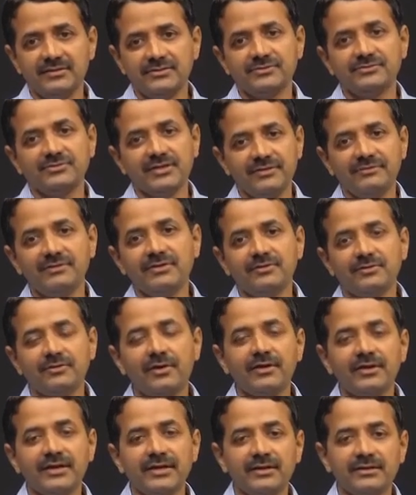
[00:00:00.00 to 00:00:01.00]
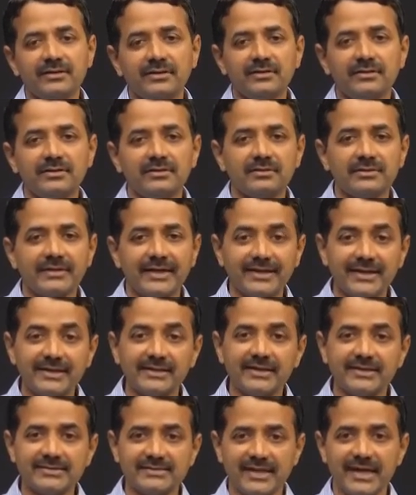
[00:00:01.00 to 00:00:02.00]
Usually we do not uh,
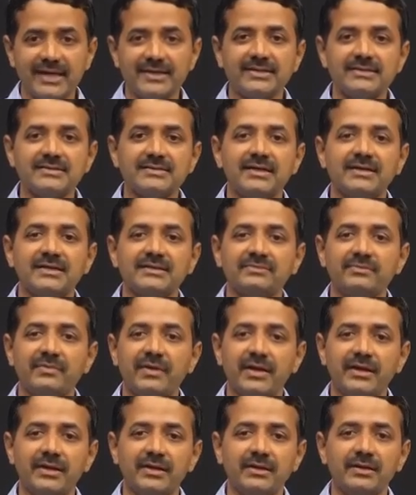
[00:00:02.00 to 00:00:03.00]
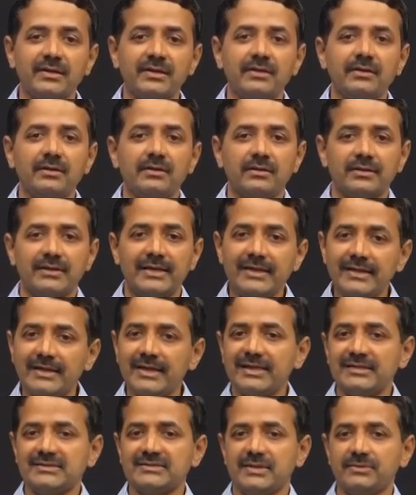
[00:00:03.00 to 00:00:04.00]
recognize carrier status by
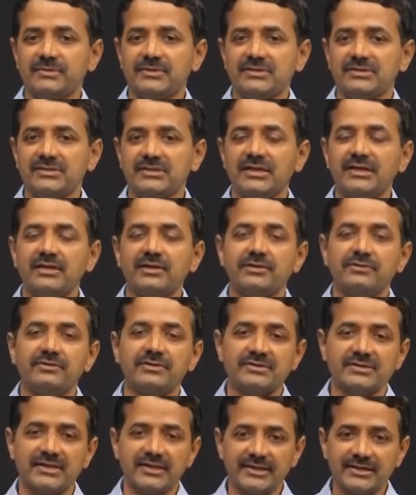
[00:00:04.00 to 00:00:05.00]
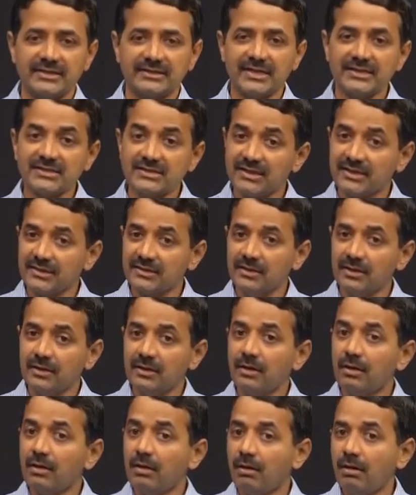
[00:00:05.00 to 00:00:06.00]
clinical examination, it requires genetic testing,
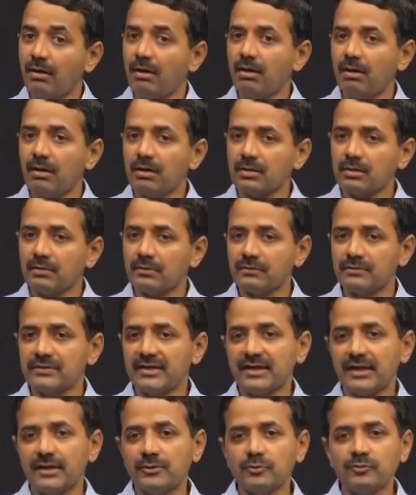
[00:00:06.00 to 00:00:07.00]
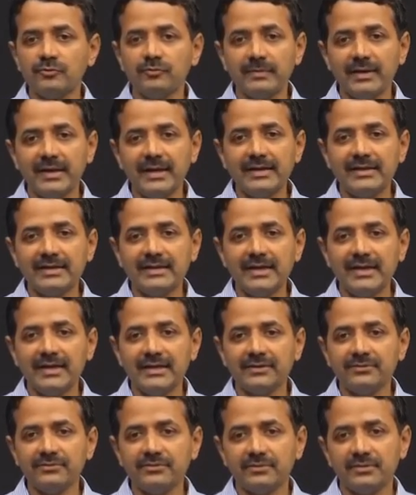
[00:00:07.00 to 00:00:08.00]
or there are two male
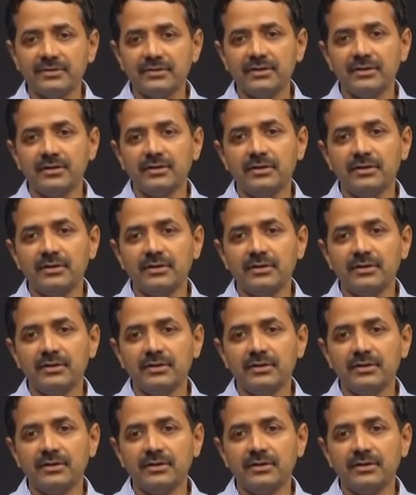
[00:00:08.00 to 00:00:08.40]
relatives